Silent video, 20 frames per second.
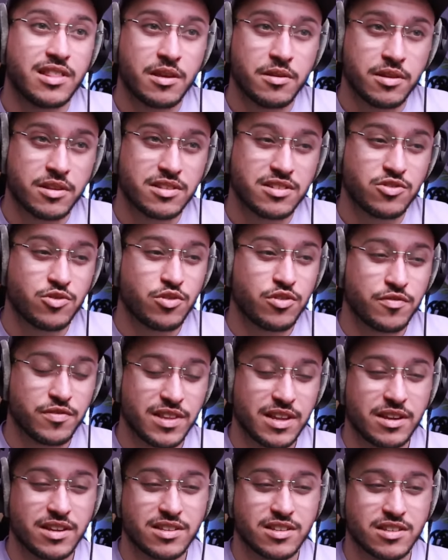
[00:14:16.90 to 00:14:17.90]
Sort of
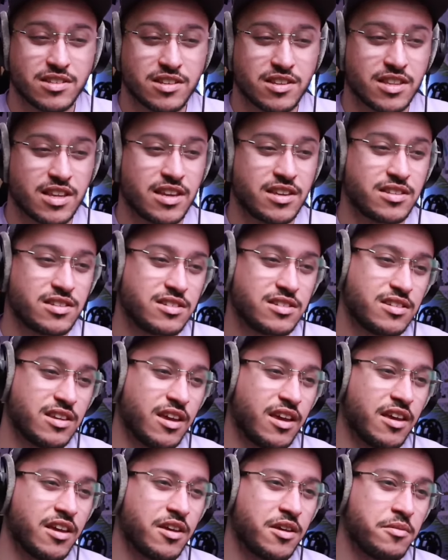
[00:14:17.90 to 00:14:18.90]
linked to this,
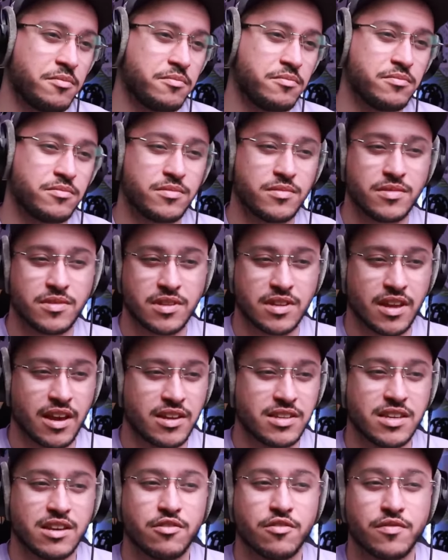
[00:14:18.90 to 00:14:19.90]
the
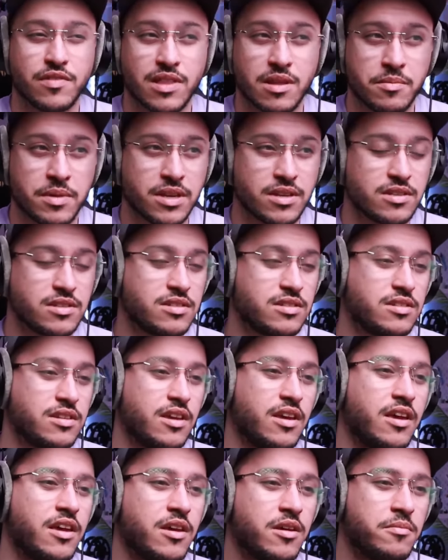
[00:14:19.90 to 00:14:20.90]
idea of limits,
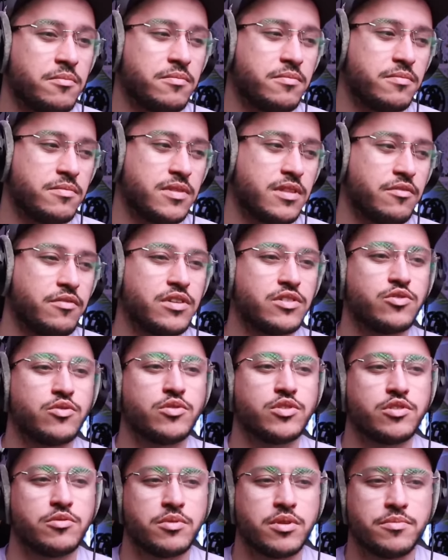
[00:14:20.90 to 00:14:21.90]
there is
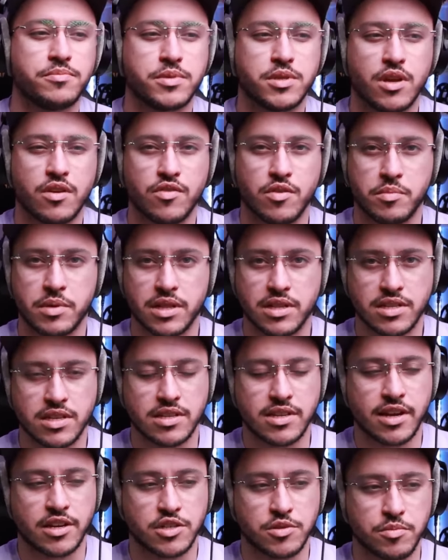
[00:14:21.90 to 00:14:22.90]
also an observability
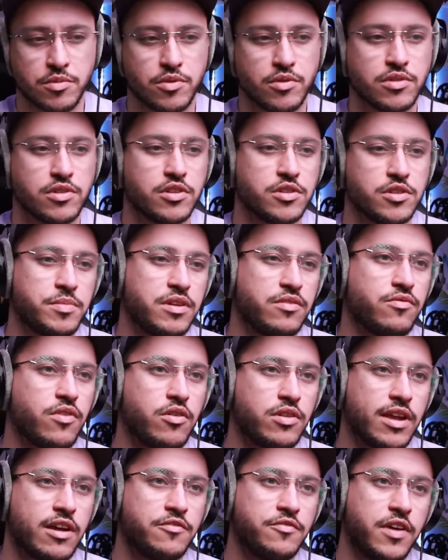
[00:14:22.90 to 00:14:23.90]
dashboard that's being
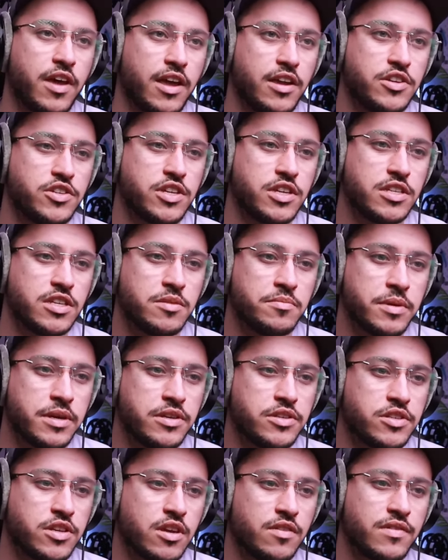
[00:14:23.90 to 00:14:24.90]
rolled out for HTTP
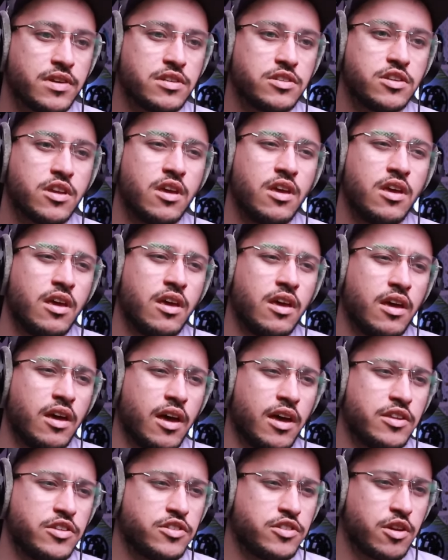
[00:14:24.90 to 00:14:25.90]
service.
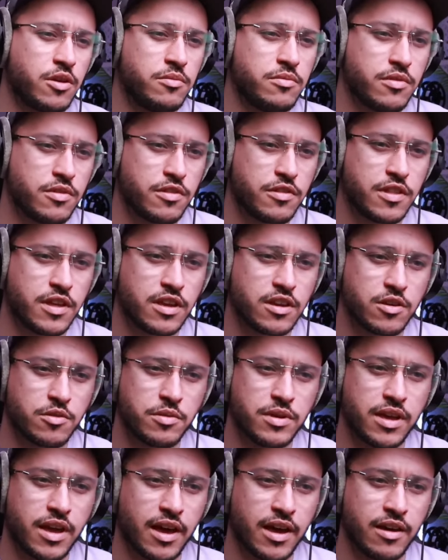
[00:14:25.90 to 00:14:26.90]
I don't think
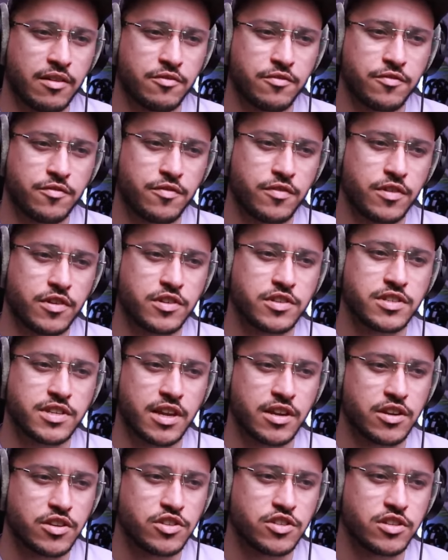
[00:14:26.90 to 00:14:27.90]
we have
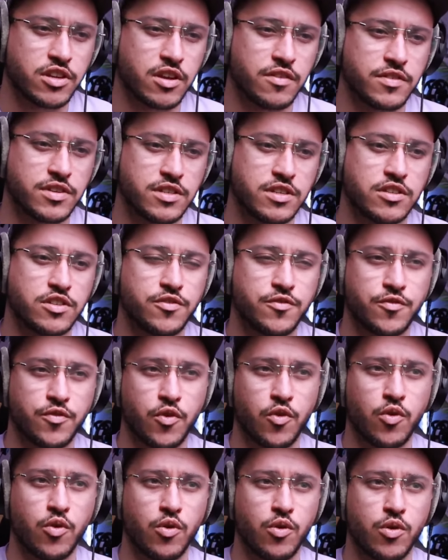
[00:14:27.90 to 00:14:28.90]
extended services
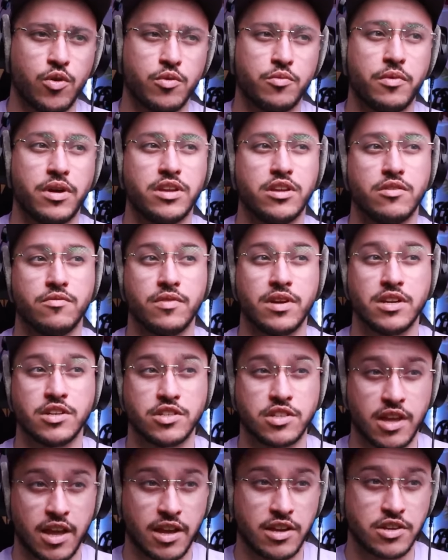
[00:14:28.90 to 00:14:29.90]
for when you reach
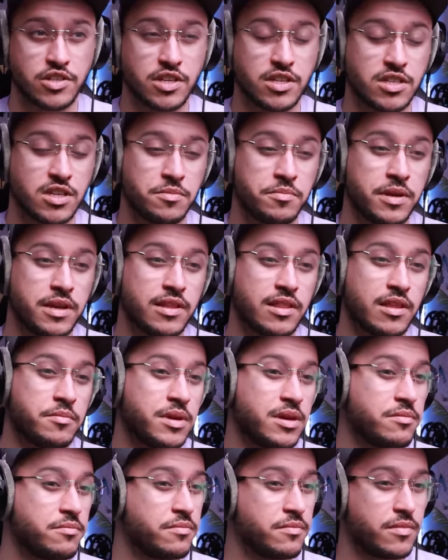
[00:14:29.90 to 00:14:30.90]
the HTTP
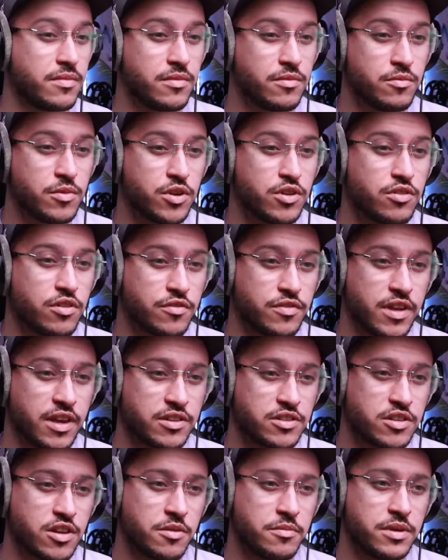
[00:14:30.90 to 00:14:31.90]
limit. Wonder if
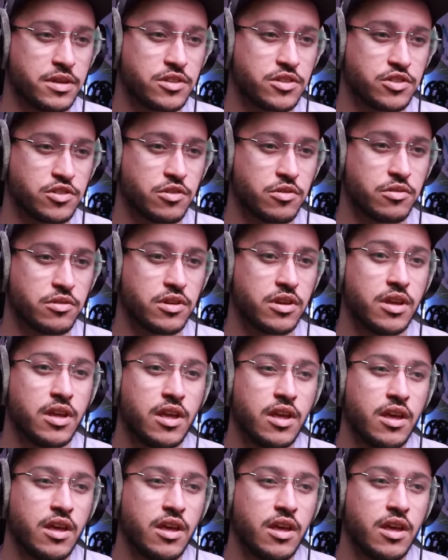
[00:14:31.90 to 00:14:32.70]
that's coming soon.